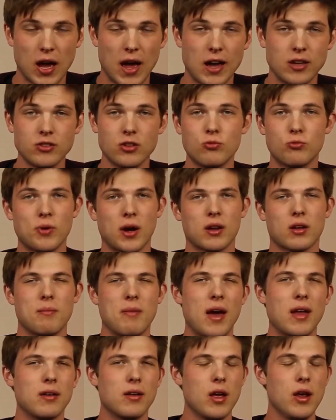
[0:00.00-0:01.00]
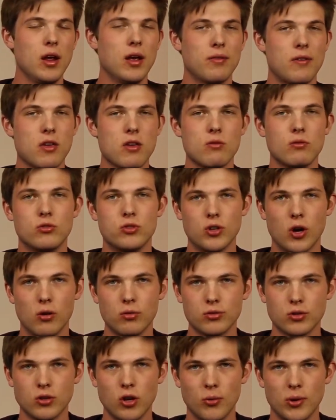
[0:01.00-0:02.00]
I actually recommend that you
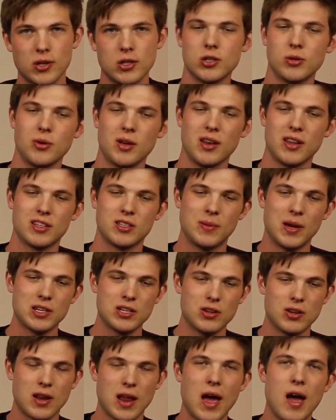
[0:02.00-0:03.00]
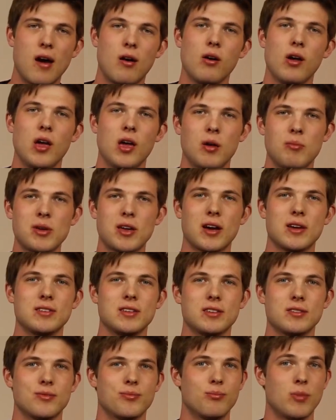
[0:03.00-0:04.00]
don't go into it, especially now, because
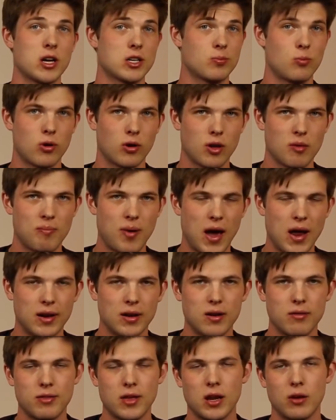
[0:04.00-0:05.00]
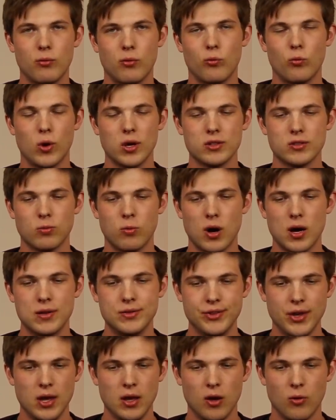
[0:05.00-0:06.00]
it's much more competitive than it once
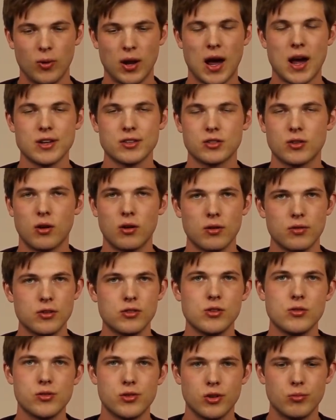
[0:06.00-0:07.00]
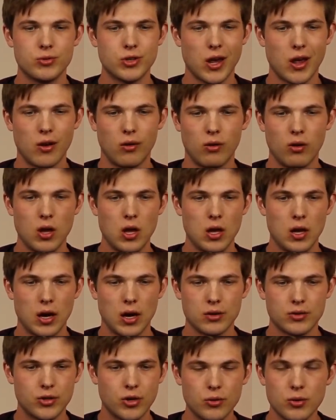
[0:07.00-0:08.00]
was. When I started this YouTube channel
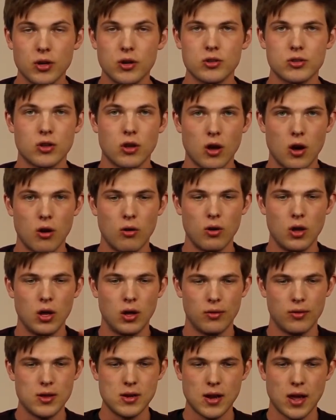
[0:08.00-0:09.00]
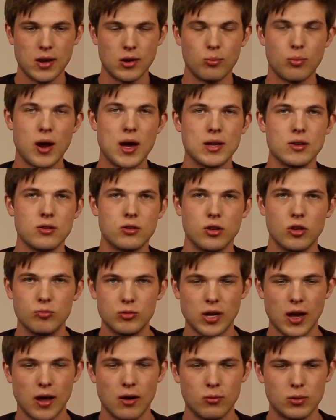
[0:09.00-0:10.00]
2 years ago, the Nate O'Brien
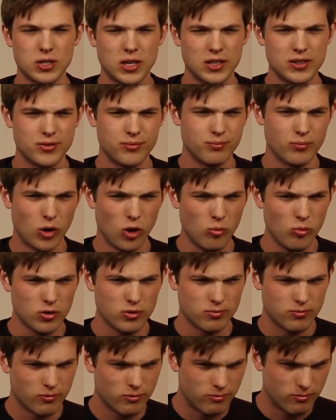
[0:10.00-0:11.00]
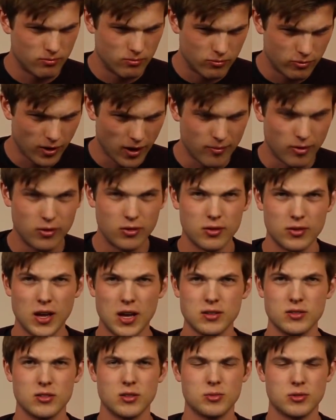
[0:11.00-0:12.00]
YouTube channel, which has almost
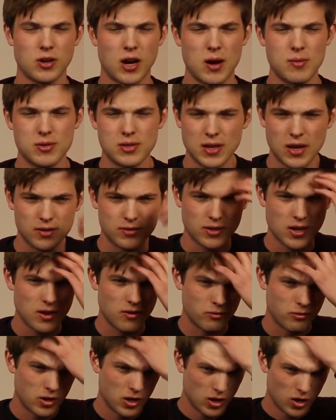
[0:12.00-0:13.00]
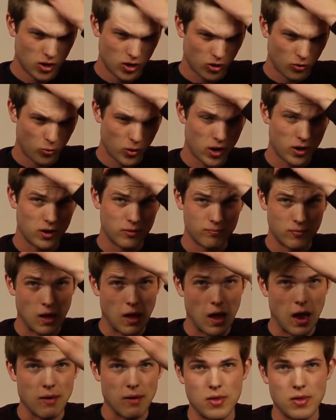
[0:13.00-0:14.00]
500,000 subscribers now, it's kind of weird.
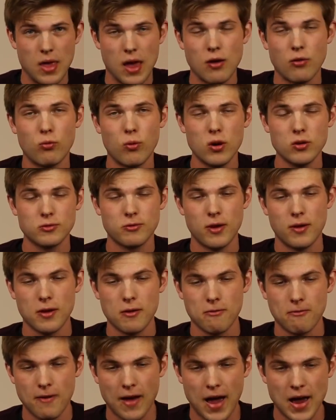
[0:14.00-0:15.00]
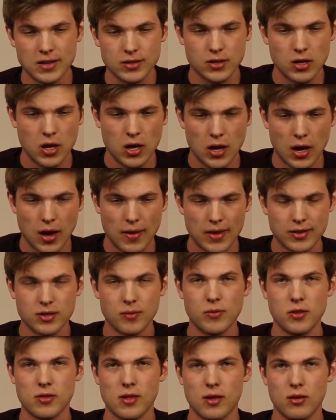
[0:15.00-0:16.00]
It grows very fast. That's
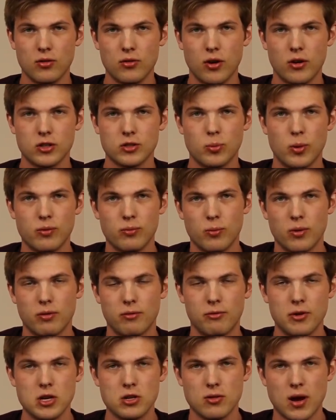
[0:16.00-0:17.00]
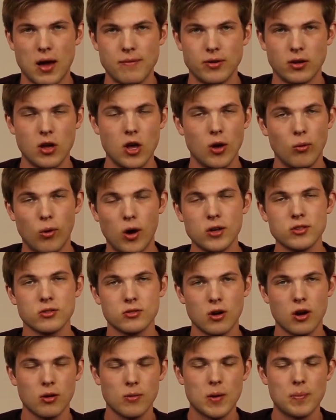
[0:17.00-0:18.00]
something that you'll notice with free traffic. We'll also
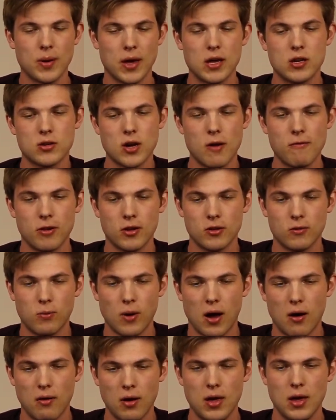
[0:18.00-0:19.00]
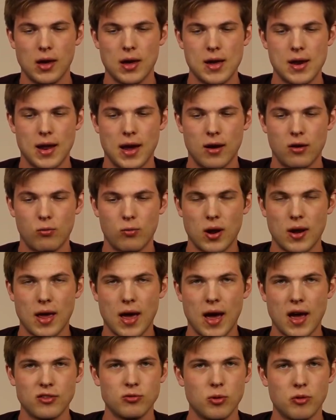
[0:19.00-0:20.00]
talk about paid traffic as well and how to run
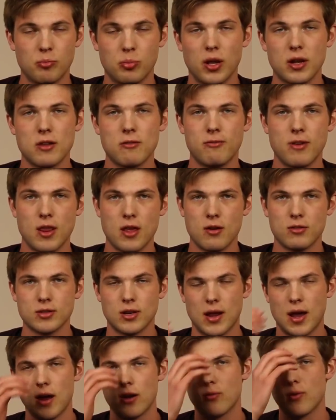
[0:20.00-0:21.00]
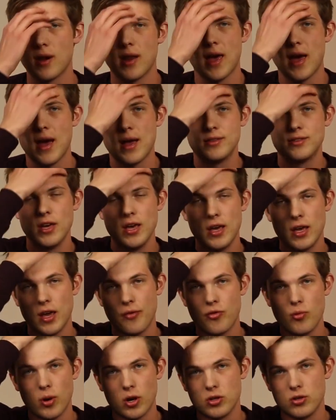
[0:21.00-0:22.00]
ads. We have plenty of videos on how to run ads
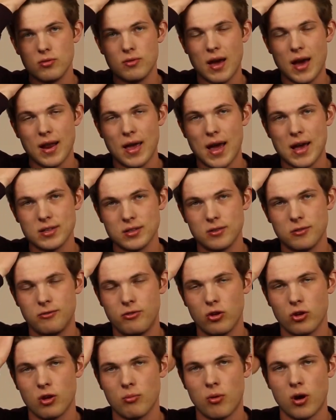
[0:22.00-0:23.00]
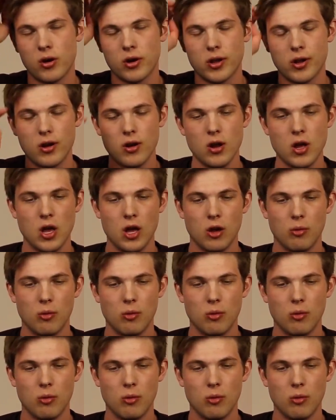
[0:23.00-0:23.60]
if you want to do that as an affiliate marketer.